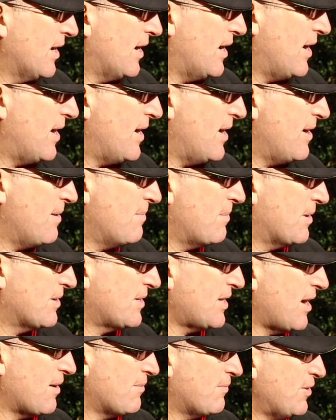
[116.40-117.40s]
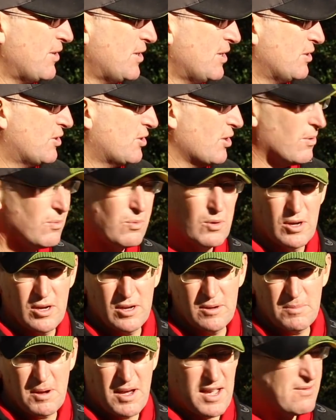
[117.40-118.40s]
I say I'm fishing chopped
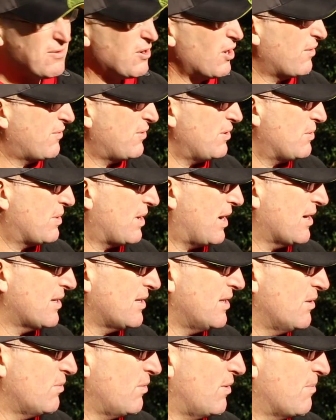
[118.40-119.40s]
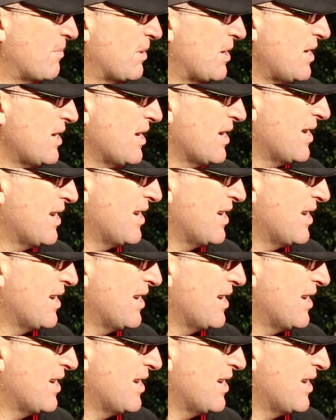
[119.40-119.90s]
worm. I have got a few casters with me,